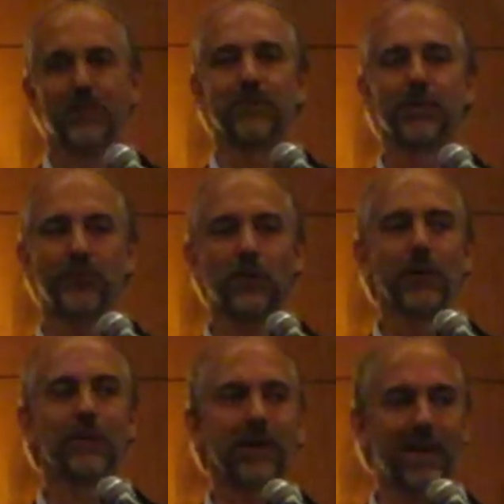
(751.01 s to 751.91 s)
before
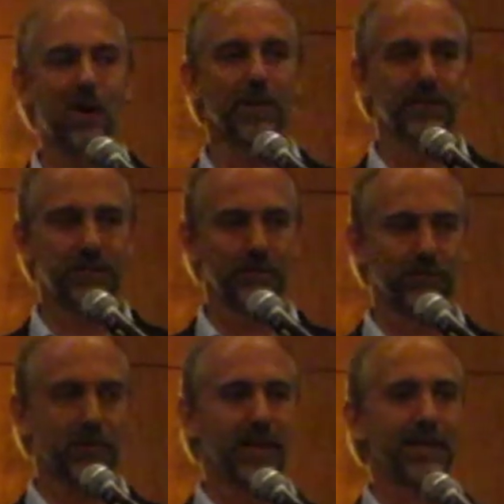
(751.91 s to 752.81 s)
they would allow me to
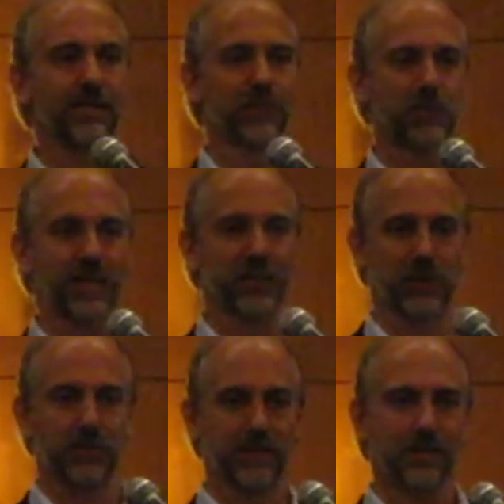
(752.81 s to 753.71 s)
fly in space,
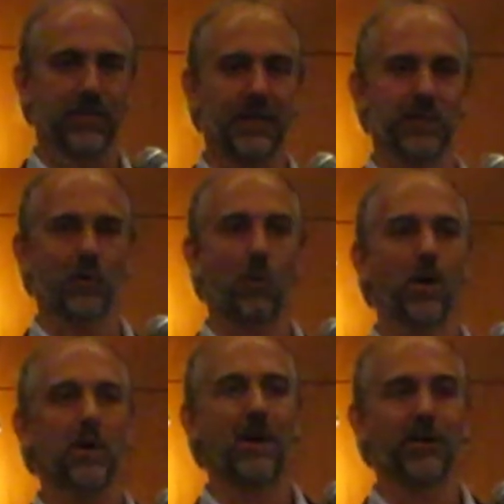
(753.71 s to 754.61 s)
because they were
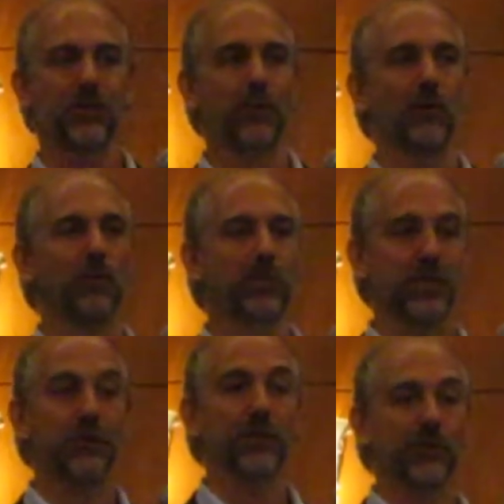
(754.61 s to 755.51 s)
worried about
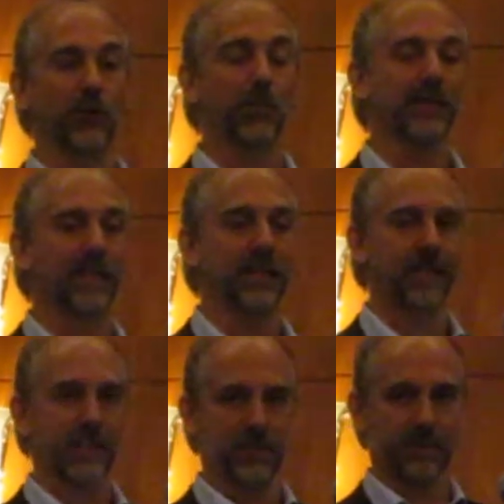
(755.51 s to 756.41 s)
potential internal bleeding in
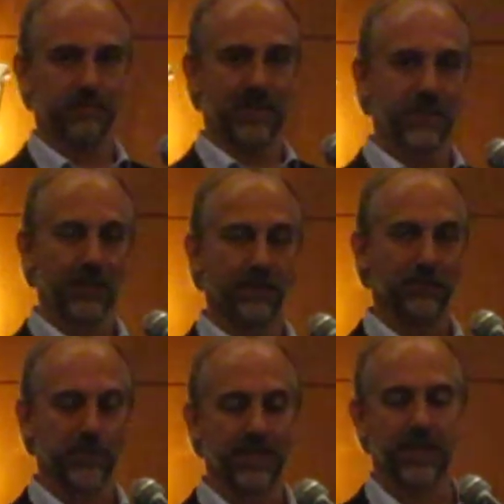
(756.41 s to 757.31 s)
case of an
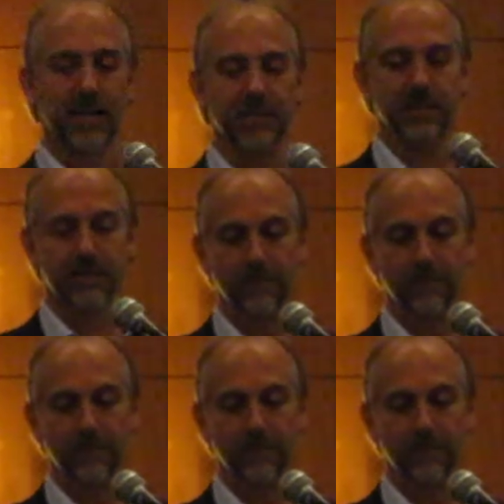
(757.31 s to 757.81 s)
interspace accident.